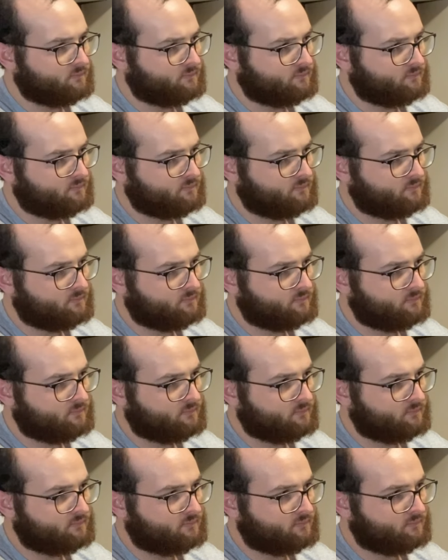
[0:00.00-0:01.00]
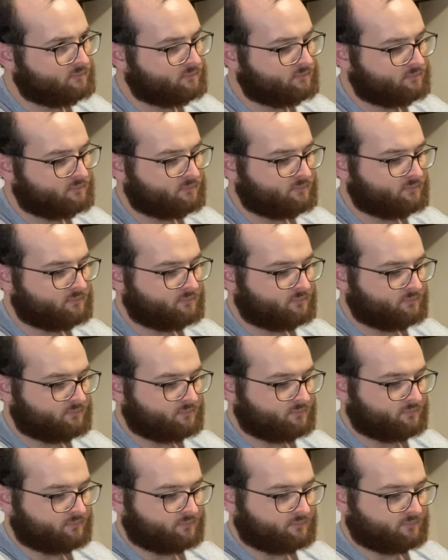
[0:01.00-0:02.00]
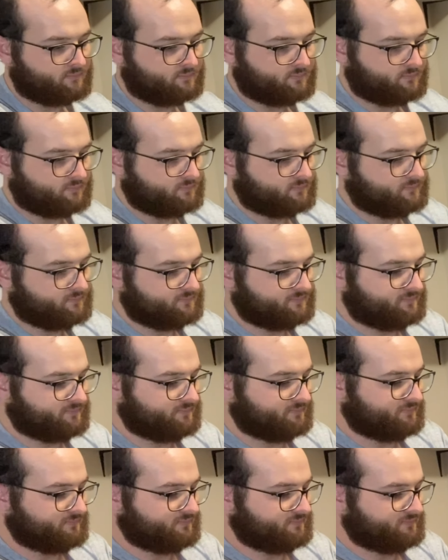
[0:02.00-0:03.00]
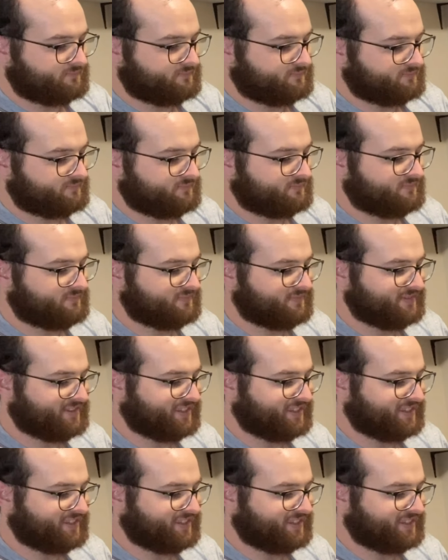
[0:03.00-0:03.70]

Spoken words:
[no speech]